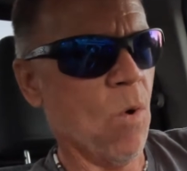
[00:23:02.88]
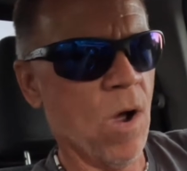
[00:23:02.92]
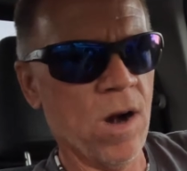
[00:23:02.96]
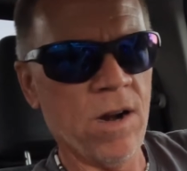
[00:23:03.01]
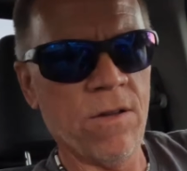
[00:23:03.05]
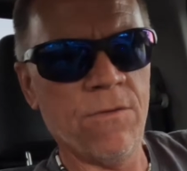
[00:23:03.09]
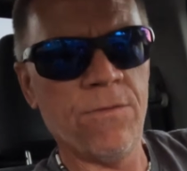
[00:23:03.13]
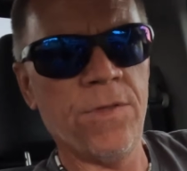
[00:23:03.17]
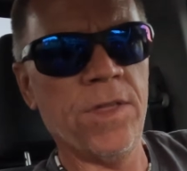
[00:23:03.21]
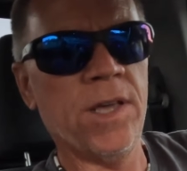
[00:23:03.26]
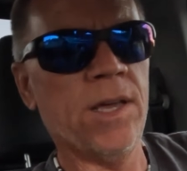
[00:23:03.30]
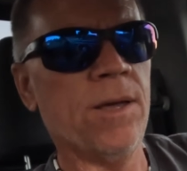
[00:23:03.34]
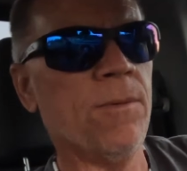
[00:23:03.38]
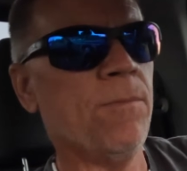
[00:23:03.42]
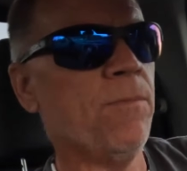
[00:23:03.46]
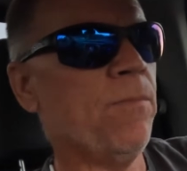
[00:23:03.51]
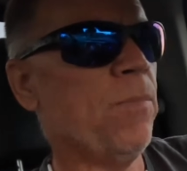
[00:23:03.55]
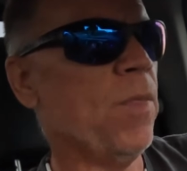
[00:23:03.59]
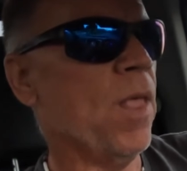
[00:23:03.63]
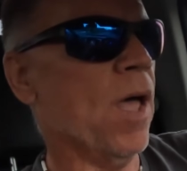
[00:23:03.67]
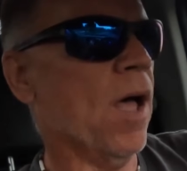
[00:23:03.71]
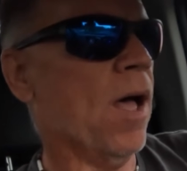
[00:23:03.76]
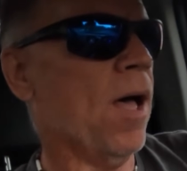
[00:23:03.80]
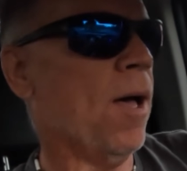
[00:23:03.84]
one of the
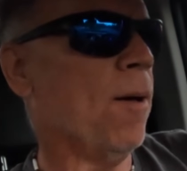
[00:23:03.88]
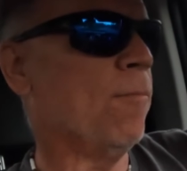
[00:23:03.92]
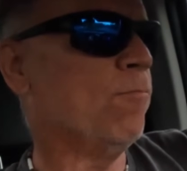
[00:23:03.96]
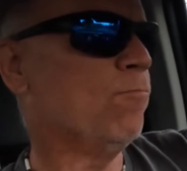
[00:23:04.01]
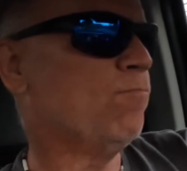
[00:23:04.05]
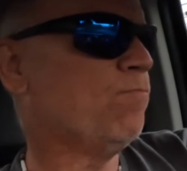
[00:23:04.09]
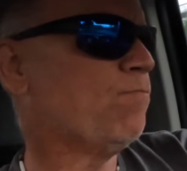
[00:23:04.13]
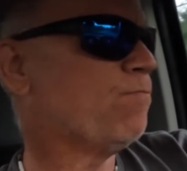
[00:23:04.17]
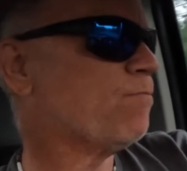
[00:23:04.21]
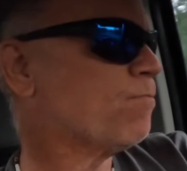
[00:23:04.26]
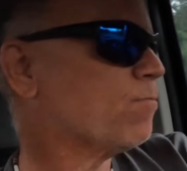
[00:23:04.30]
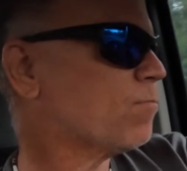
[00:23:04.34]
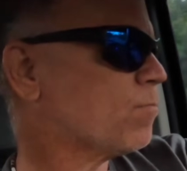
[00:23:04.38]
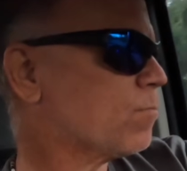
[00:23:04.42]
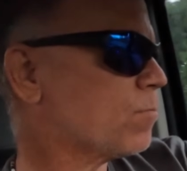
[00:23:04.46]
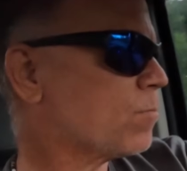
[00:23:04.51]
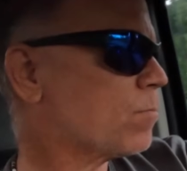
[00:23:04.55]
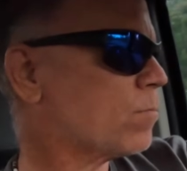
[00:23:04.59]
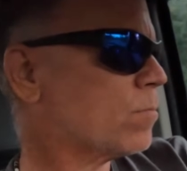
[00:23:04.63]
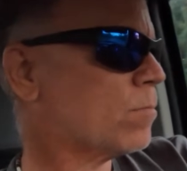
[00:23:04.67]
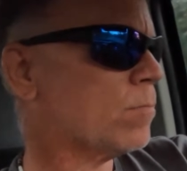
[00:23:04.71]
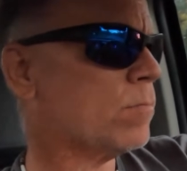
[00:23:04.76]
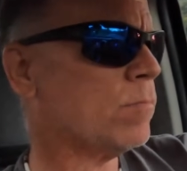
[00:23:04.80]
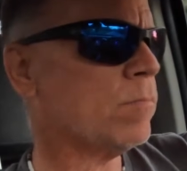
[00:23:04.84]
um,
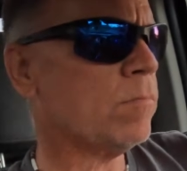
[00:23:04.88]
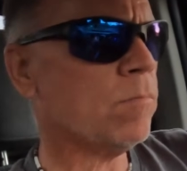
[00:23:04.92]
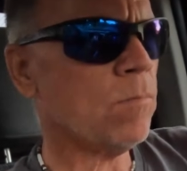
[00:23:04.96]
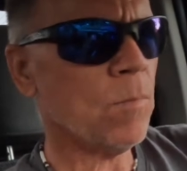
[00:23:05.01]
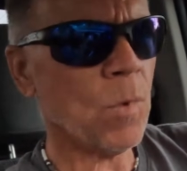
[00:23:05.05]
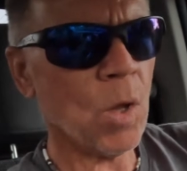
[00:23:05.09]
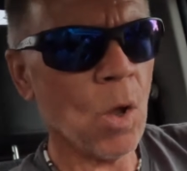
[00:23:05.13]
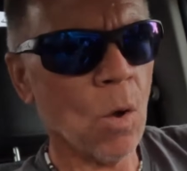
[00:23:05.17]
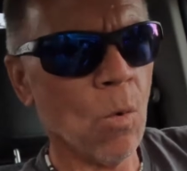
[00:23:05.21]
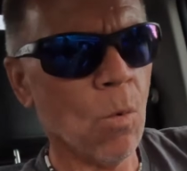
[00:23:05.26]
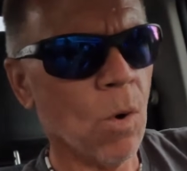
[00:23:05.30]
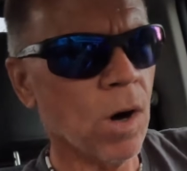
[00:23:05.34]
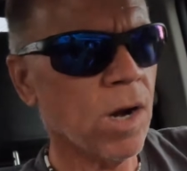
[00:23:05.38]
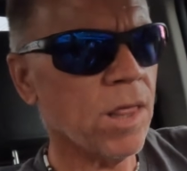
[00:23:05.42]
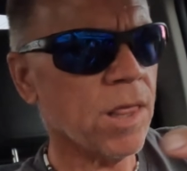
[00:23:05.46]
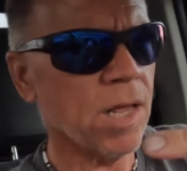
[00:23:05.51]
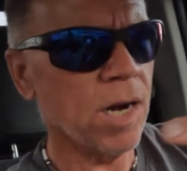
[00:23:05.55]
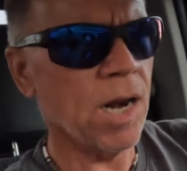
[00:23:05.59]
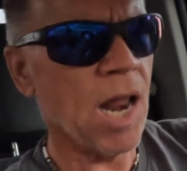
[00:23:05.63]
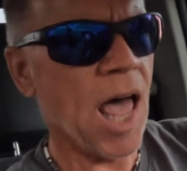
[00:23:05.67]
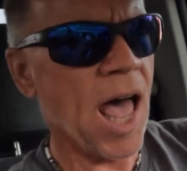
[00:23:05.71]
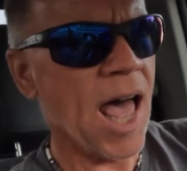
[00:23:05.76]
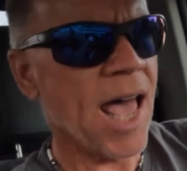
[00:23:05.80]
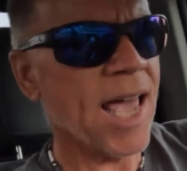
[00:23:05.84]
one of
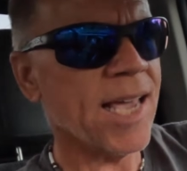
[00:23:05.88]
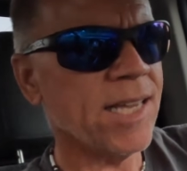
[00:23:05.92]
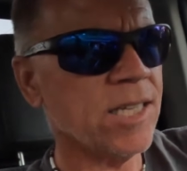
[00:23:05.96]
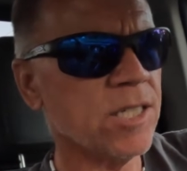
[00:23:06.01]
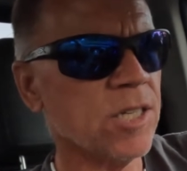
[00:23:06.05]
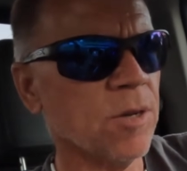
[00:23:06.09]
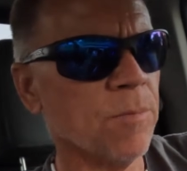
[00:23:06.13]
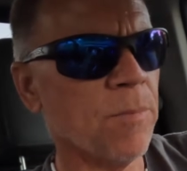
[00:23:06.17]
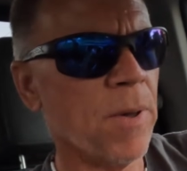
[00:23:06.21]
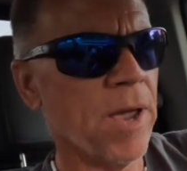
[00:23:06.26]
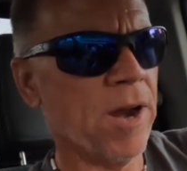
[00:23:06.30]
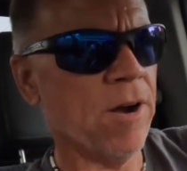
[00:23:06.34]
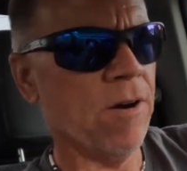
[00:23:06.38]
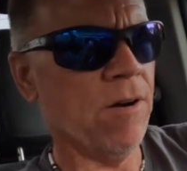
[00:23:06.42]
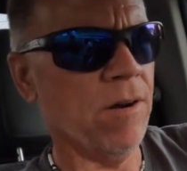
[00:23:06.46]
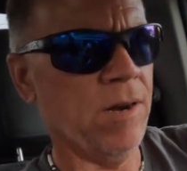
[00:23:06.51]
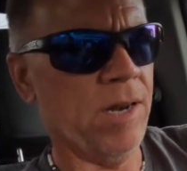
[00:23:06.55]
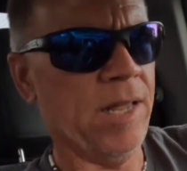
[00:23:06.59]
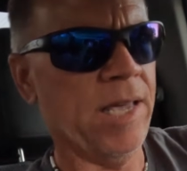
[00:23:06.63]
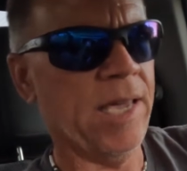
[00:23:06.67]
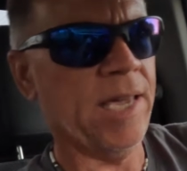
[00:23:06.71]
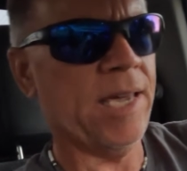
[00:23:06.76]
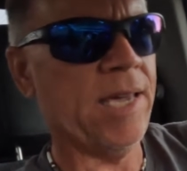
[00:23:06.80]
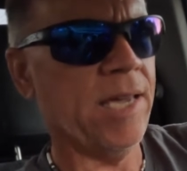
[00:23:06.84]
the lines
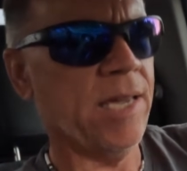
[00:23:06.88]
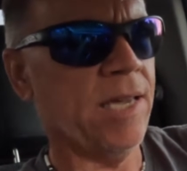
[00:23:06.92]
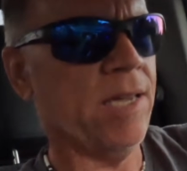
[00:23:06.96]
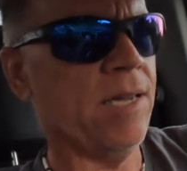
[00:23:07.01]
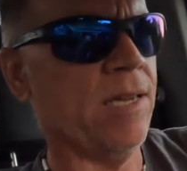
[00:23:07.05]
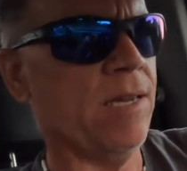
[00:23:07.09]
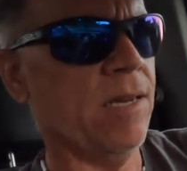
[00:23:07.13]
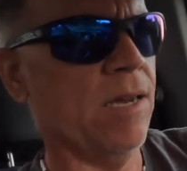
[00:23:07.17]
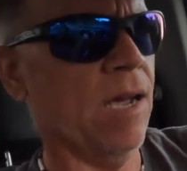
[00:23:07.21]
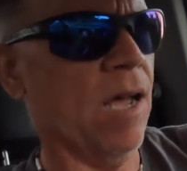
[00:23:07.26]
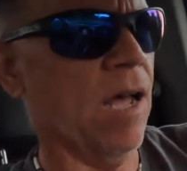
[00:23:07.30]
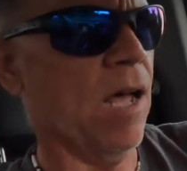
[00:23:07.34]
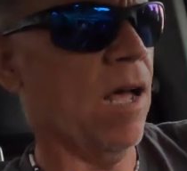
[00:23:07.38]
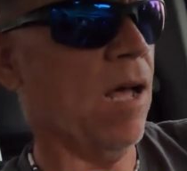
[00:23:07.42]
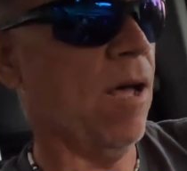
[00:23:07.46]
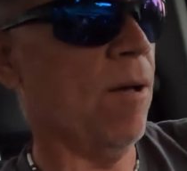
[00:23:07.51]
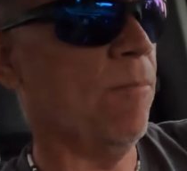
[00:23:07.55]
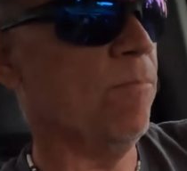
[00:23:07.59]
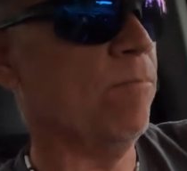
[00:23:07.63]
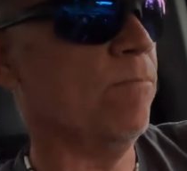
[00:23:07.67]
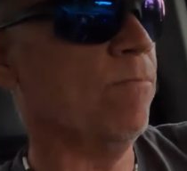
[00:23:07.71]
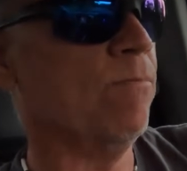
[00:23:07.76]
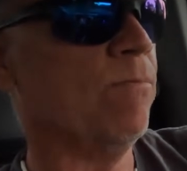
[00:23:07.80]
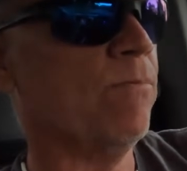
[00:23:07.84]
apparently
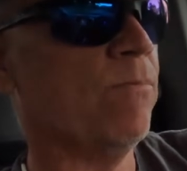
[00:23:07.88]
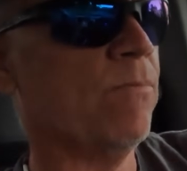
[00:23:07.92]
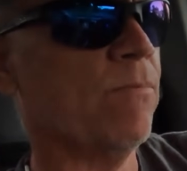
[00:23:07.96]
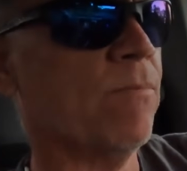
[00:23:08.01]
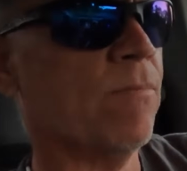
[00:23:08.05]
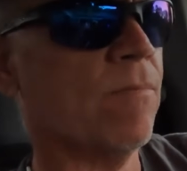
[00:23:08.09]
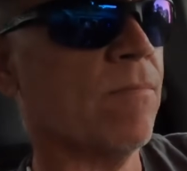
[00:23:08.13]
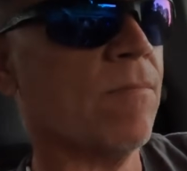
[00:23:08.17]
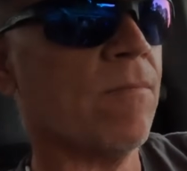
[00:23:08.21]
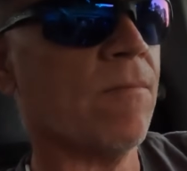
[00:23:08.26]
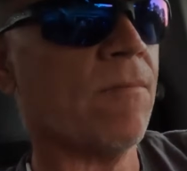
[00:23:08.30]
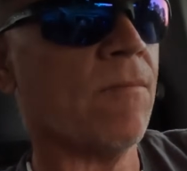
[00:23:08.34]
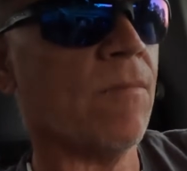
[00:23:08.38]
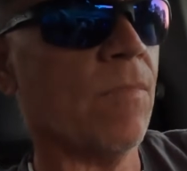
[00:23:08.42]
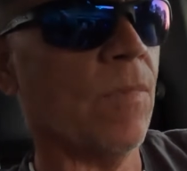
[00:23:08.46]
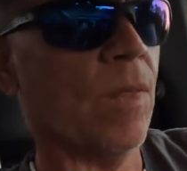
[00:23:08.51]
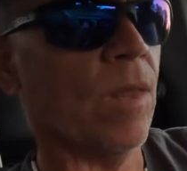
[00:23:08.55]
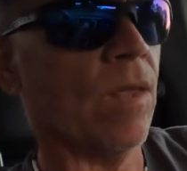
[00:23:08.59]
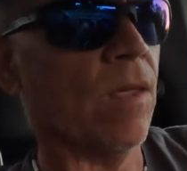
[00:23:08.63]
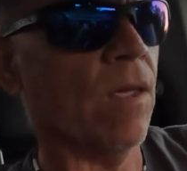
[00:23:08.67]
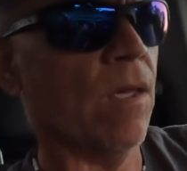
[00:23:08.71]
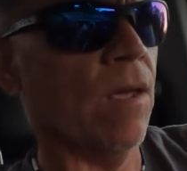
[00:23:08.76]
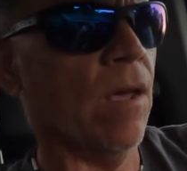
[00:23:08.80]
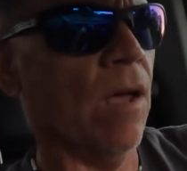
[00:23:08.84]
um,
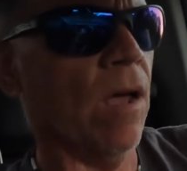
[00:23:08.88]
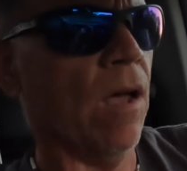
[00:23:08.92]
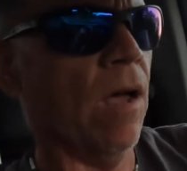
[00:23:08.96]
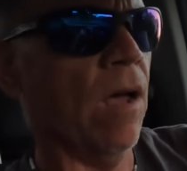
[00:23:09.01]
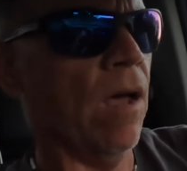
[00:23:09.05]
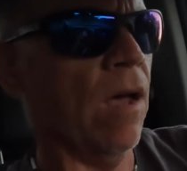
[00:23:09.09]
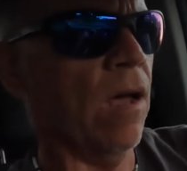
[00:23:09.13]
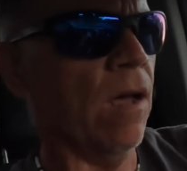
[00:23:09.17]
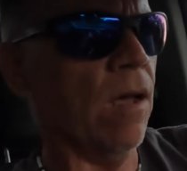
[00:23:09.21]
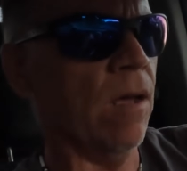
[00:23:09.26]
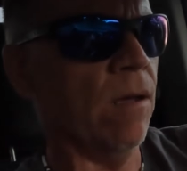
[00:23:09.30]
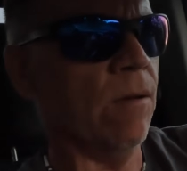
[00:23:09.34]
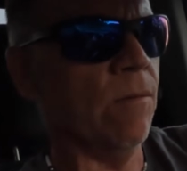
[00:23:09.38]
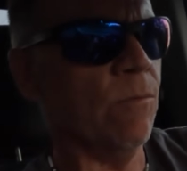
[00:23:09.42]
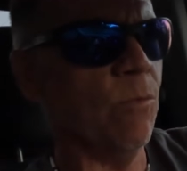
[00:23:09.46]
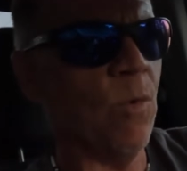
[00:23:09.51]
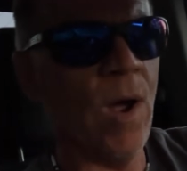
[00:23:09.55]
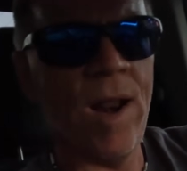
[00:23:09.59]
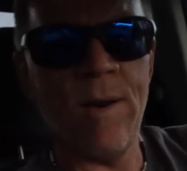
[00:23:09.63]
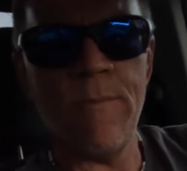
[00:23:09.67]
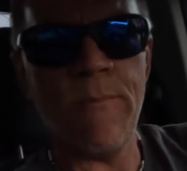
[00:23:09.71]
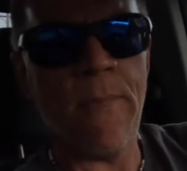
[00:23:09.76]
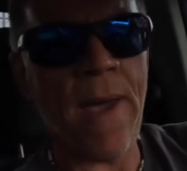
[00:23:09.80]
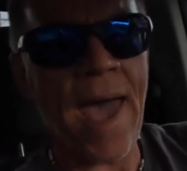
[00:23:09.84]
uh,
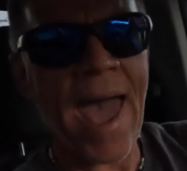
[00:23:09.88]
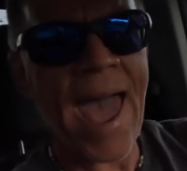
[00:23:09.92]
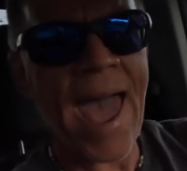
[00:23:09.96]
went